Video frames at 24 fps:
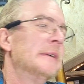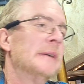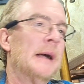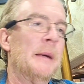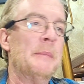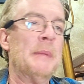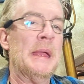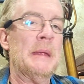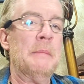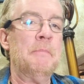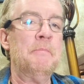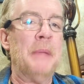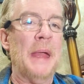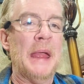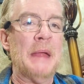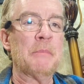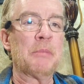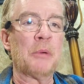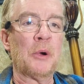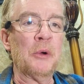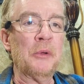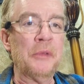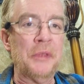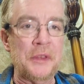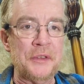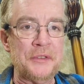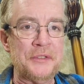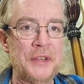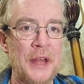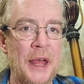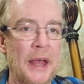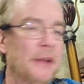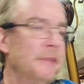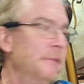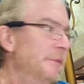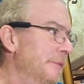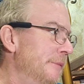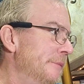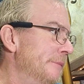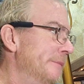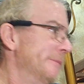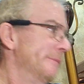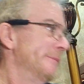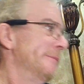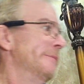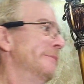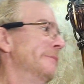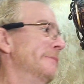I mean, Babe Ruth is dead.
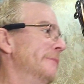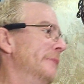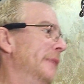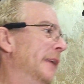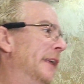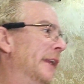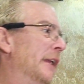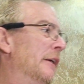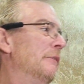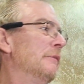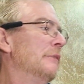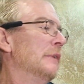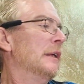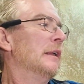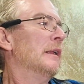Well,